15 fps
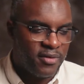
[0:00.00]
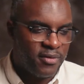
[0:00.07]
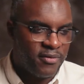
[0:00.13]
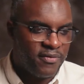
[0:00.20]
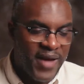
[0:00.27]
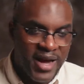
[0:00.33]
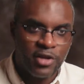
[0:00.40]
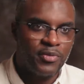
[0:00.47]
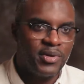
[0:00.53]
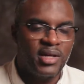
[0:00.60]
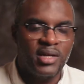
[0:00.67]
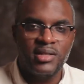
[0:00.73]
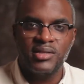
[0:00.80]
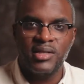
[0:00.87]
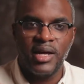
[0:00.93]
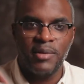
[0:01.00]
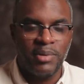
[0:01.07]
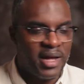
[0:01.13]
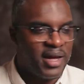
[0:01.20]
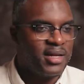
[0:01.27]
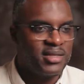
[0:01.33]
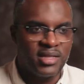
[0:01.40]
factories and
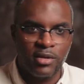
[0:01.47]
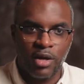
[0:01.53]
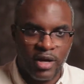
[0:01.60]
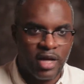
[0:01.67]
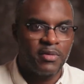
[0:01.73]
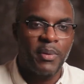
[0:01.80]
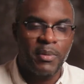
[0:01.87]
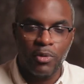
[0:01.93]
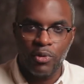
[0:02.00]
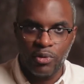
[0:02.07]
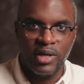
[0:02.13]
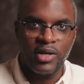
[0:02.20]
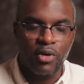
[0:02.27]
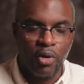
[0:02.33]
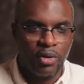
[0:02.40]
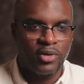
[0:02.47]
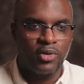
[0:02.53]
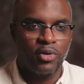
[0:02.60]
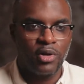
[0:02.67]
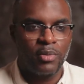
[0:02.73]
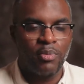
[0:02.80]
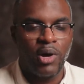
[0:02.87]
plants and all kinds of people who need gold in
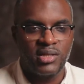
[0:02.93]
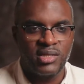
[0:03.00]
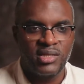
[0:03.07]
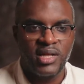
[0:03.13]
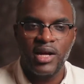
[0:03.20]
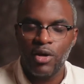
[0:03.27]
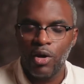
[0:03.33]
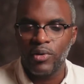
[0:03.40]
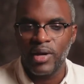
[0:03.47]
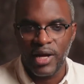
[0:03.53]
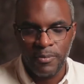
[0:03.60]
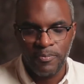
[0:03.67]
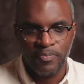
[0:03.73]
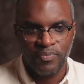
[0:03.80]
order to process that. Okay.